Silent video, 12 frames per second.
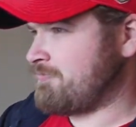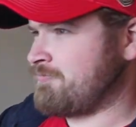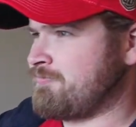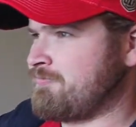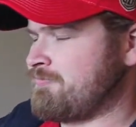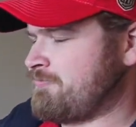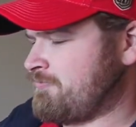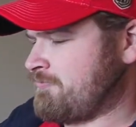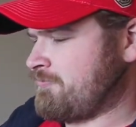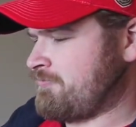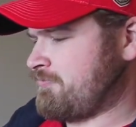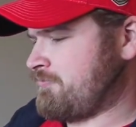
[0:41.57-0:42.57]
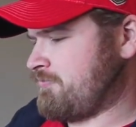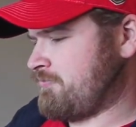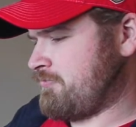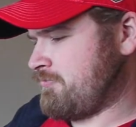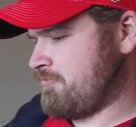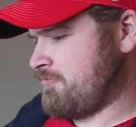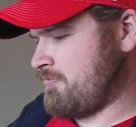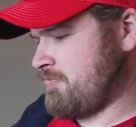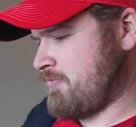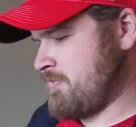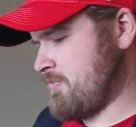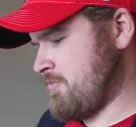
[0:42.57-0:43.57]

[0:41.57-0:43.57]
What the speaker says: Nobody speaks.